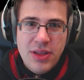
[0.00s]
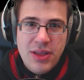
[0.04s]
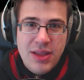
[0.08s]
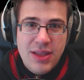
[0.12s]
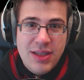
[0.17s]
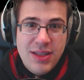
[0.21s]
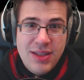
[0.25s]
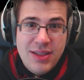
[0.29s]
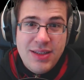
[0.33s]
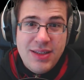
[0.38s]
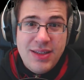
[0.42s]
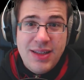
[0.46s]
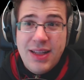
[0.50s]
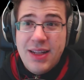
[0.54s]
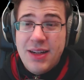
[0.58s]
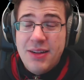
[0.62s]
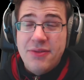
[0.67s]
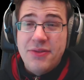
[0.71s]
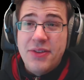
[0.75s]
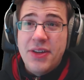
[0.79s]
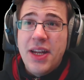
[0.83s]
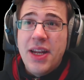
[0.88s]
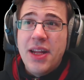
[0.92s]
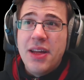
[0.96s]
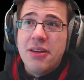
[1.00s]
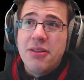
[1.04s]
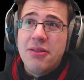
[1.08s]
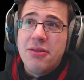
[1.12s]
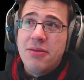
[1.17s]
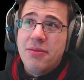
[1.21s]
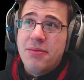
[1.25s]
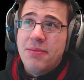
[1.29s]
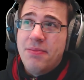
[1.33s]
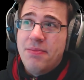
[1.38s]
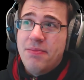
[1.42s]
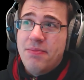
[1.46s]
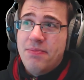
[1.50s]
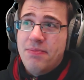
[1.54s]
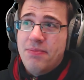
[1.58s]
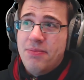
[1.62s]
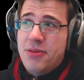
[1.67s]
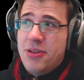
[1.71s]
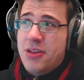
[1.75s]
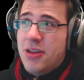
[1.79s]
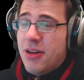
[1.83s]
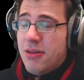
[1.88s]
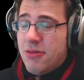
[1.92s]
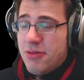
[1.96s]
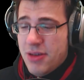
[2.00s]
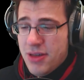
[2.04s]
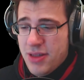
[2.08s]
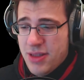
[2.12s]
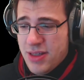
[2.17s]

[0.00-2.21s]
this little video. Sorry,